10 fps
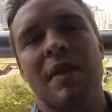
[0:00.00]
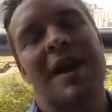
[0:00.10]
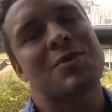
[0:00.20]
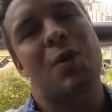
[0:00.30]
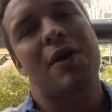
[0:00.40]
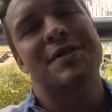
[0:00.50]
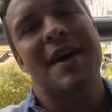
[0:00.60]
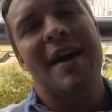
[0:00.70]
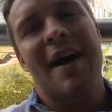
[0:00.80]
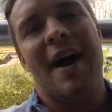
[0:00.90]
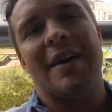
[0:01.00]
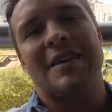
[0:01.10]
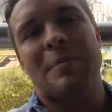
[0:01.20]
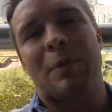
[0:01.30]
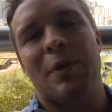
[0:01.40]
as well as
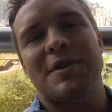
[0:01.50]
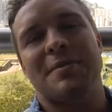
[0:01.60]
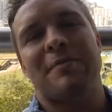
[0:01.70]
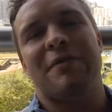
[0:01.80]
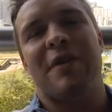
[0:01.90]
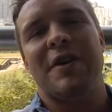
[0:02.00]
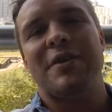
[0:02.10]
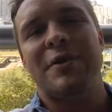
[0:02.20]
deploy some fun